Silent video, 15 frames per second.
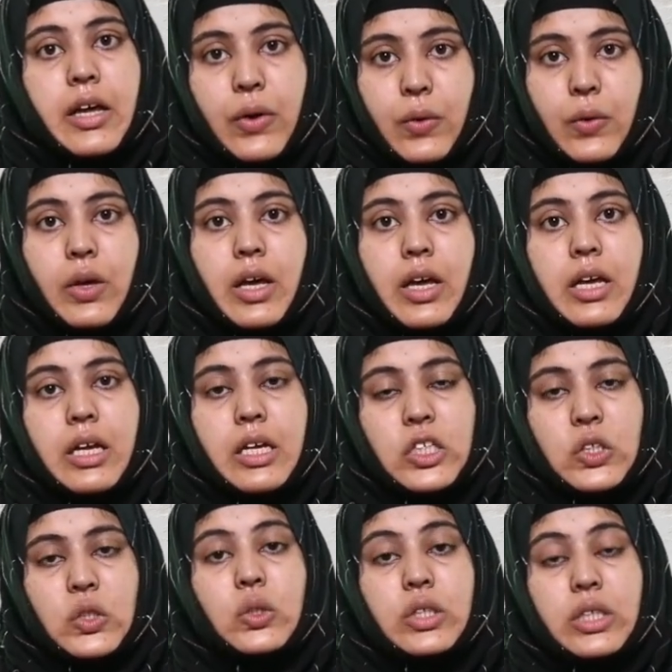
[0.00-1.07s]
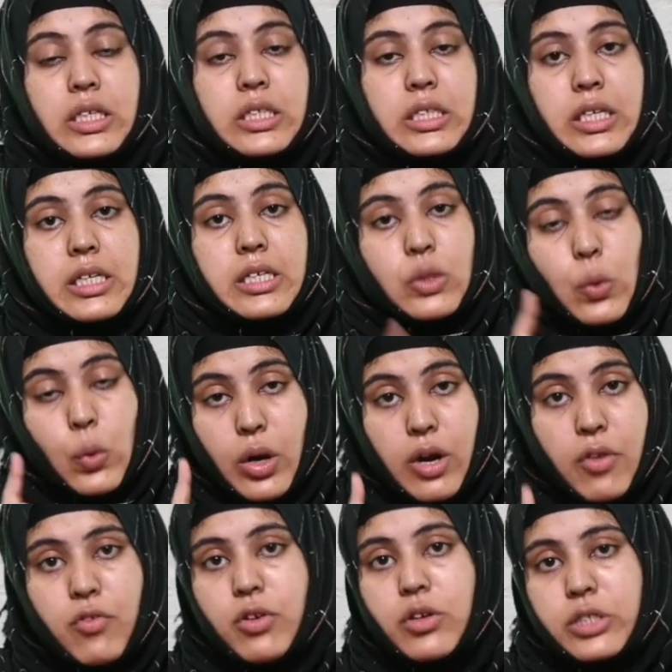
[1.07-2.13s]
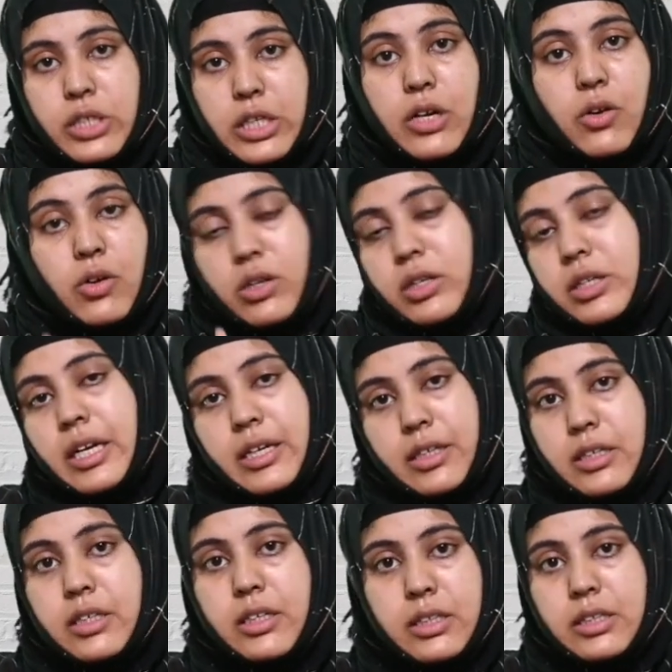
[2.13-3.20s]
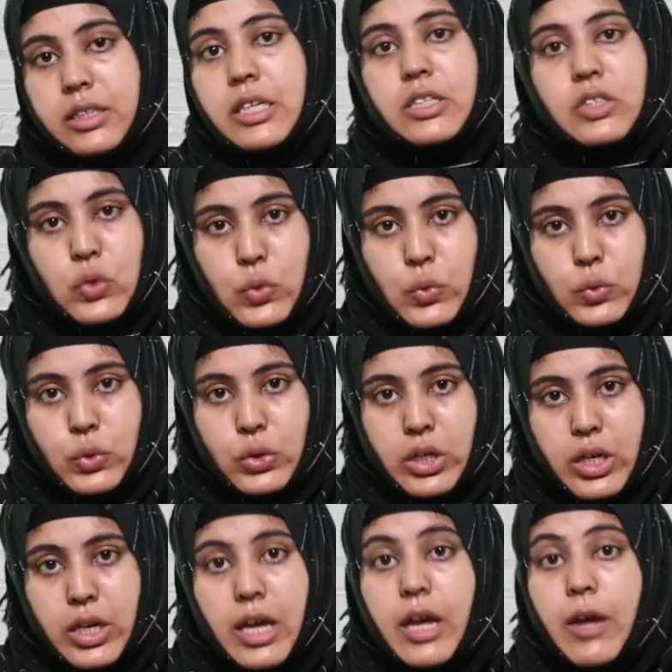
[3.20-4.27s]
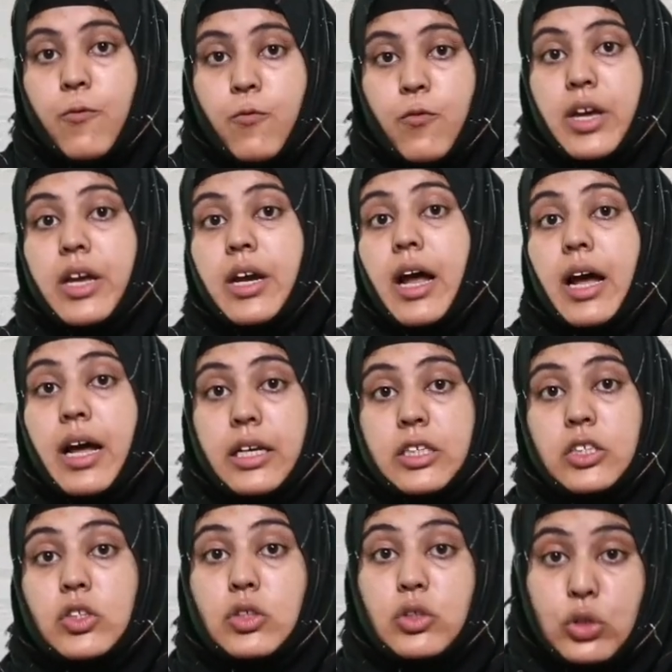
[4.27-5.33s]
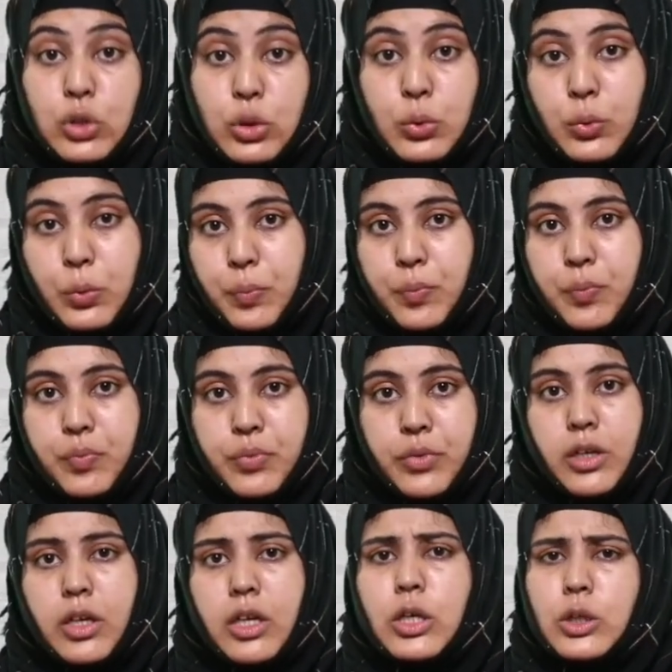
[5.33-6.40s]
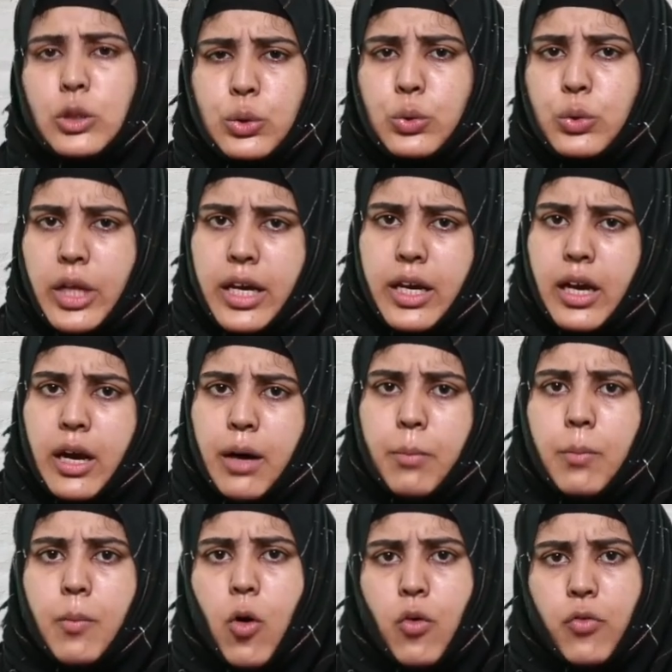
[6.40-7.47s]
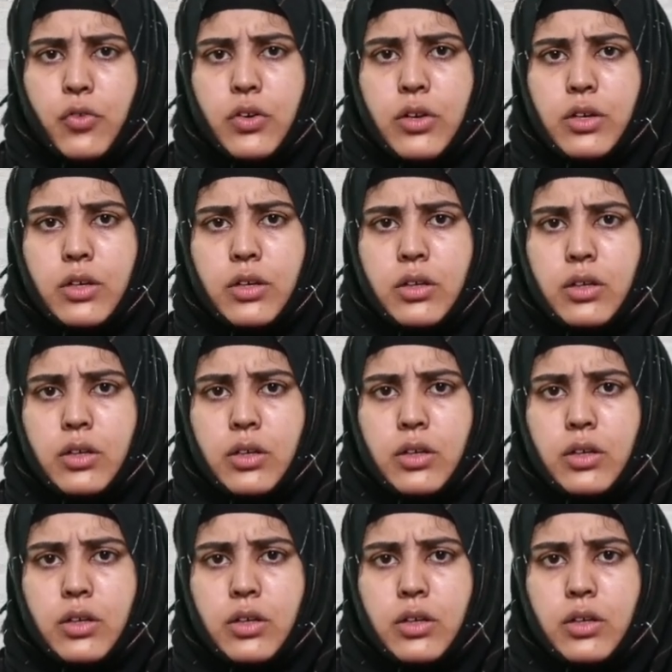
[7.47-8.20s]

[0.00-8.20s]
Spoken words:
Okay, so this is only for singular that does is used. Whereas do they come often?